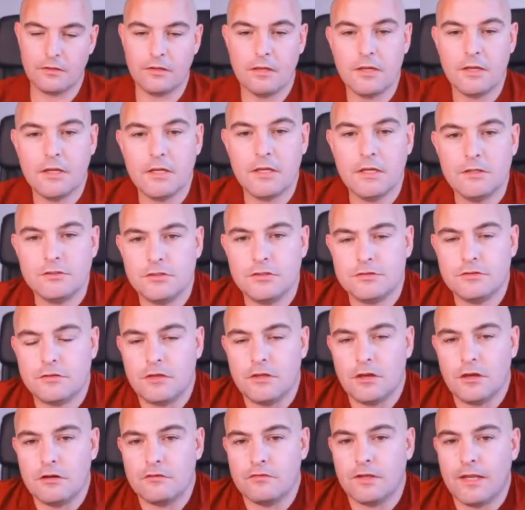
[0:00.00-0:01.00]
due to the
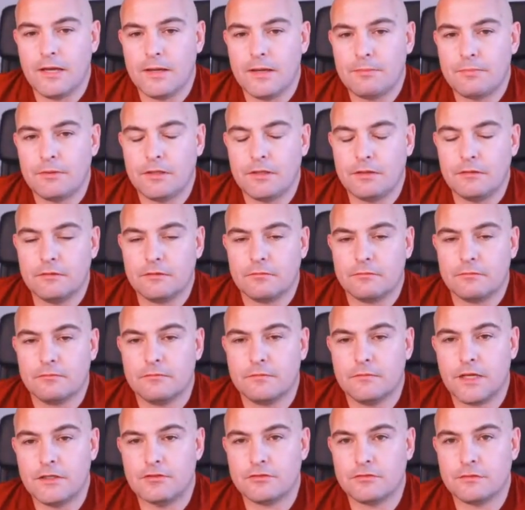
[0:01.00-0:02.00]
overlapping
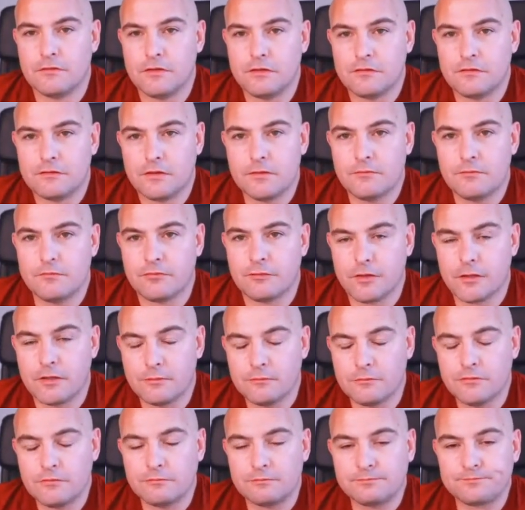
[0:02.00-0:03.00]
nature of these timeframes,
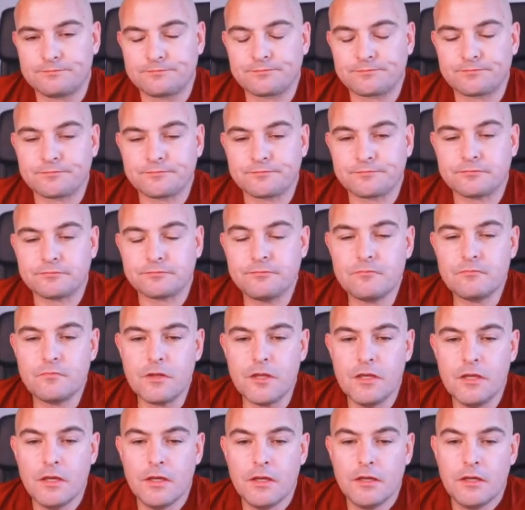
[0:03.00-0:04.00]

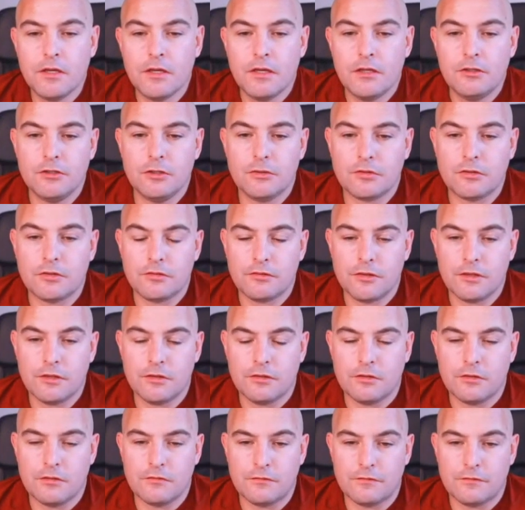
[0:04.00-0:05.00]
you can think
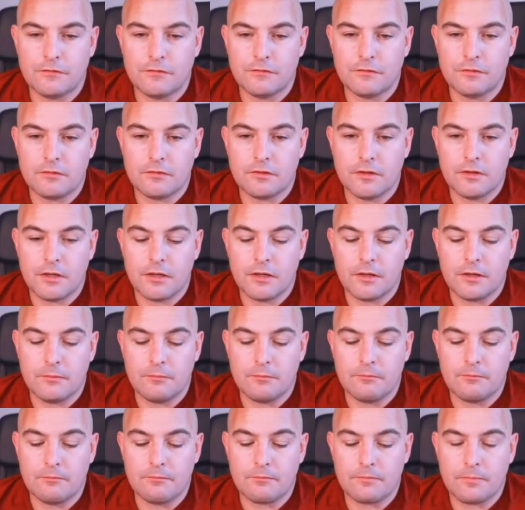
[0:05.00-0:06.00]
of
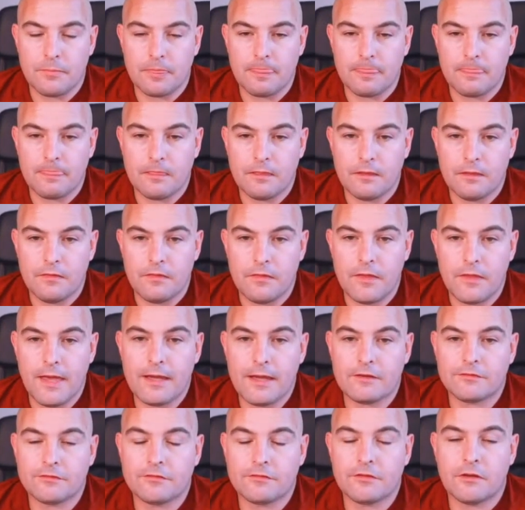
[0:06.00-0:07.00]
the
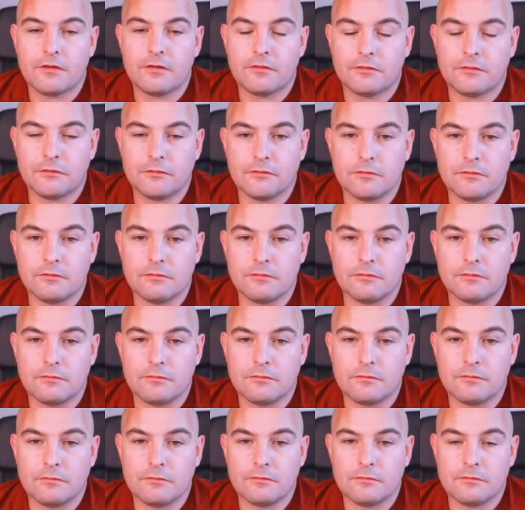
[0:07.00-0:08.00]
external
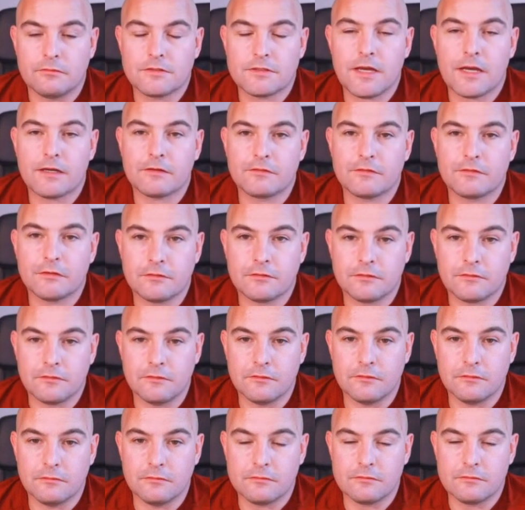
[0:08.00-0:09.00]
tactical
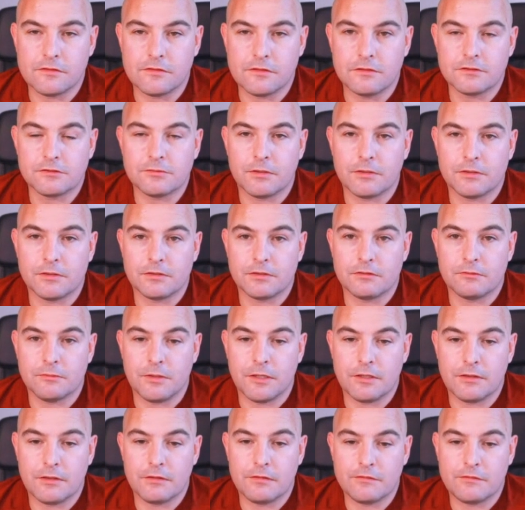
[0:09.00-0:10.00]
situational
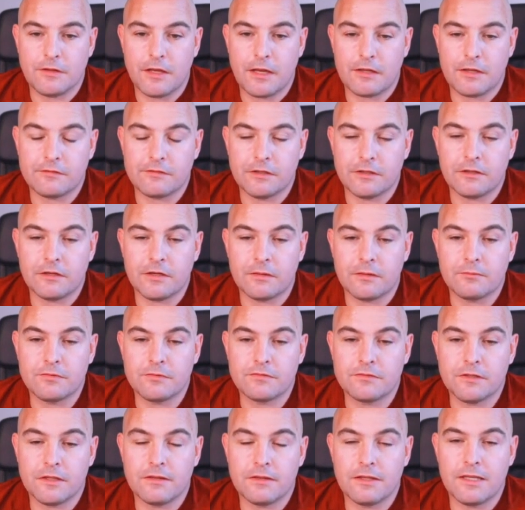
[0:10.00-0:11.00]
awareness as encompassing
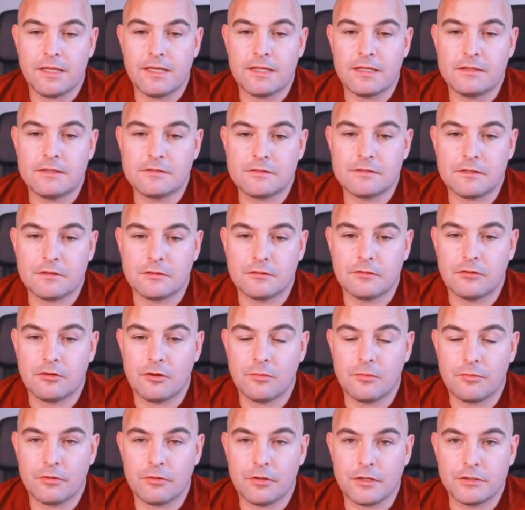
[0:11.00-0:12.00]
the internal
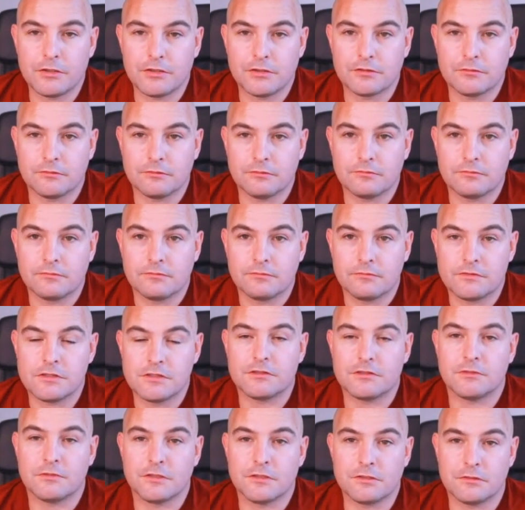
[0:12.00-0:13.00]
operational
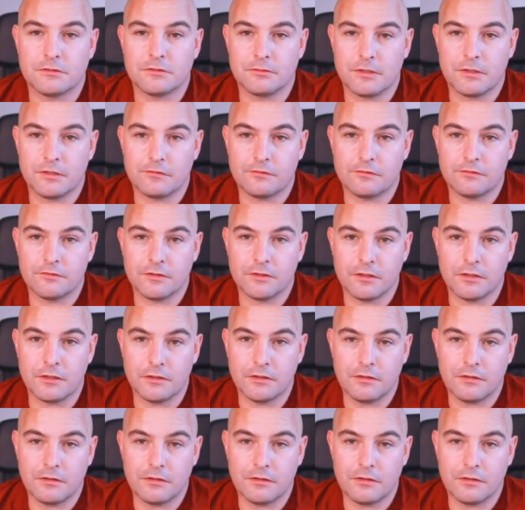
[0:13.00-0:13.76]
situational awareness, if you like.